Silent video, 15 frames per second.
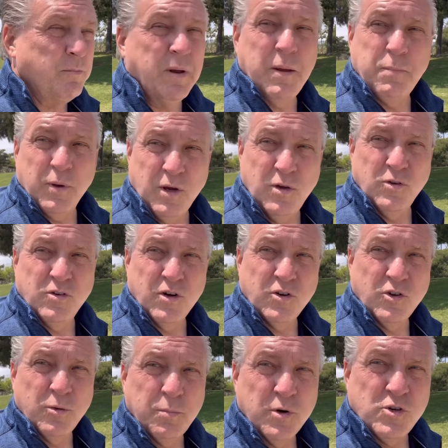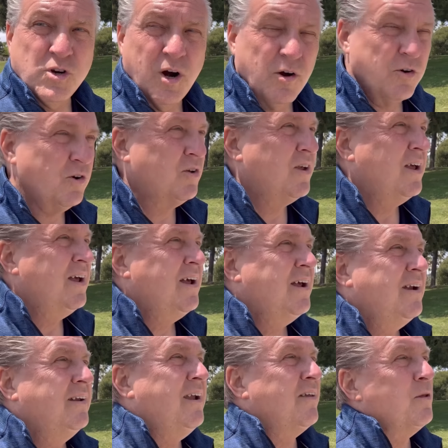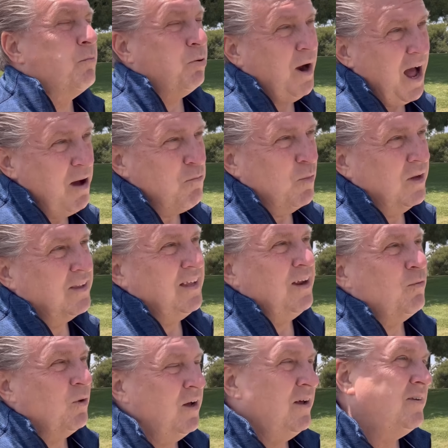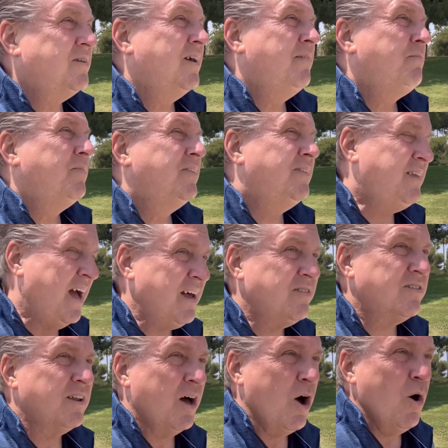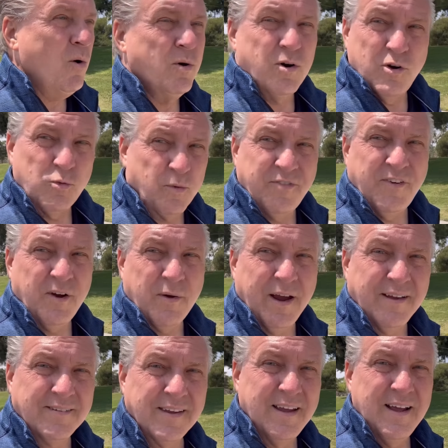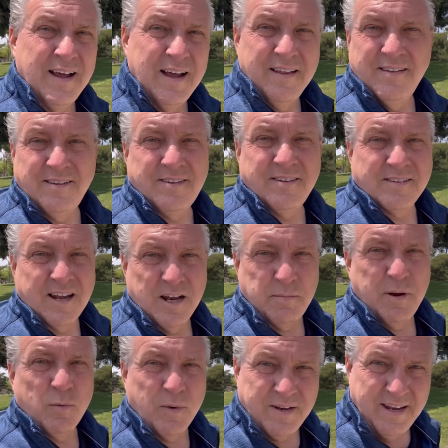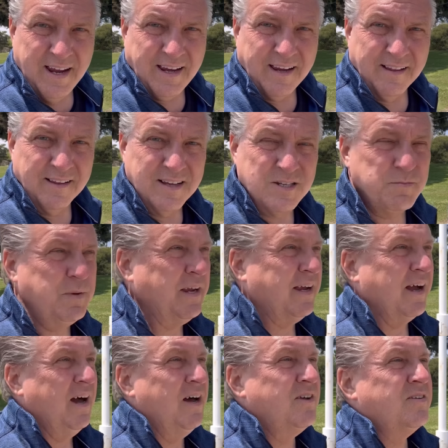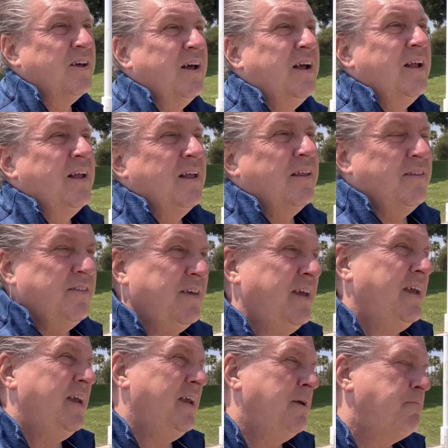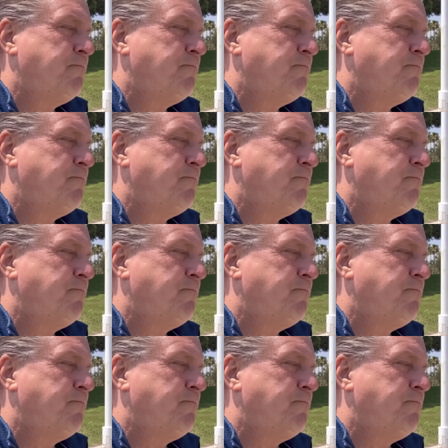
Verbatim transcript: people use their superchargers. Now, the problem with it was Tesla owners were furious. This is going to be ridiculous because the